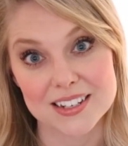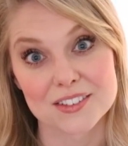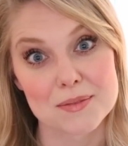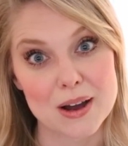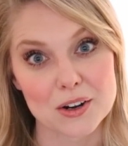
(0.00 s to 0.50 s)
have
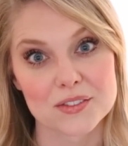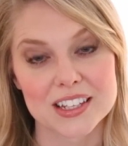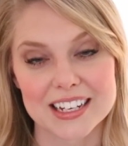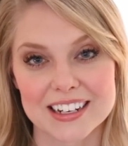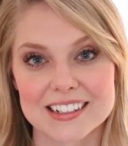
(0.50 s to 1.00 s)
come out over
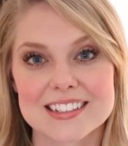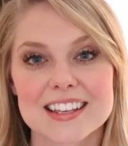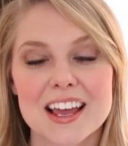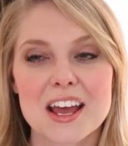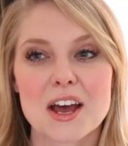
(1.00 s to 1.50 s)
the years
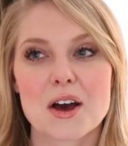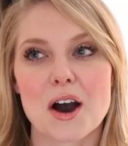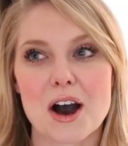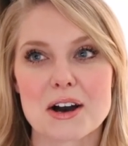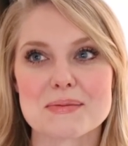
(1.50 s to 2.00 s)

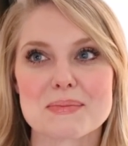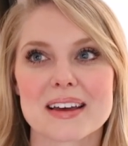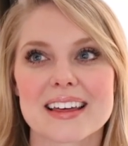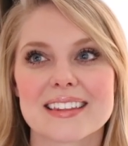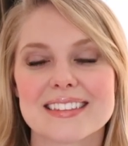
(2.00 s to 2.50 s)

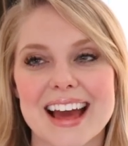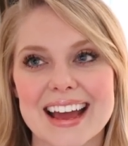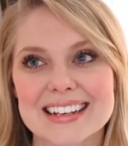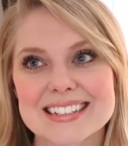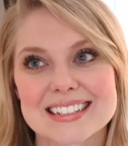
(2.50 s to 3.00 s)

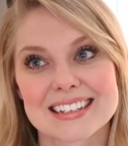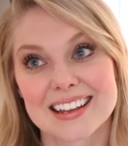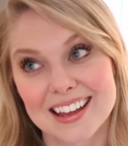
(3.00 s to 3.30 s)
that,